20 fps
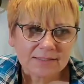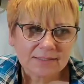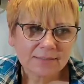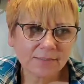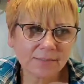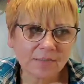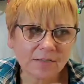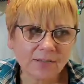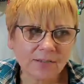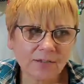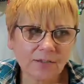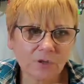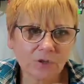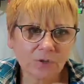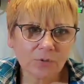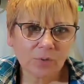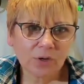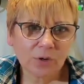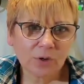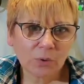But this
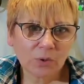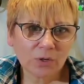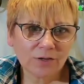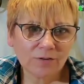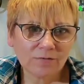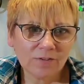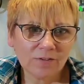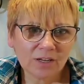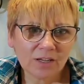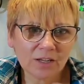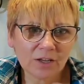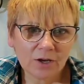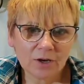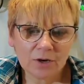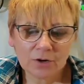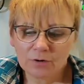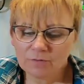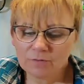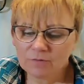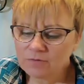is my third
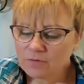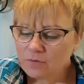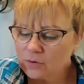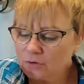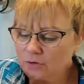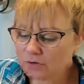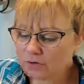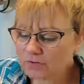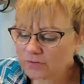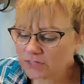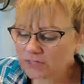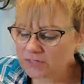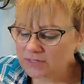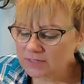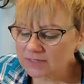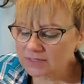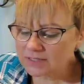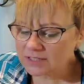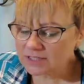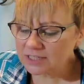recorded video
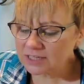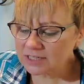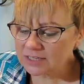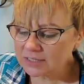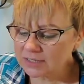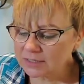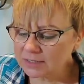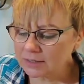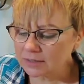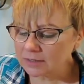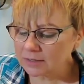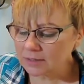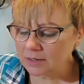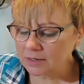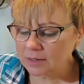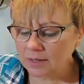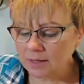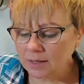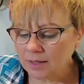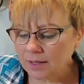for vintage,
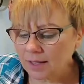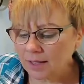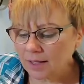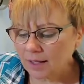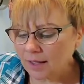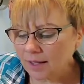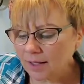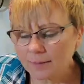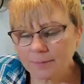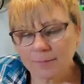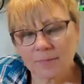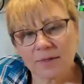and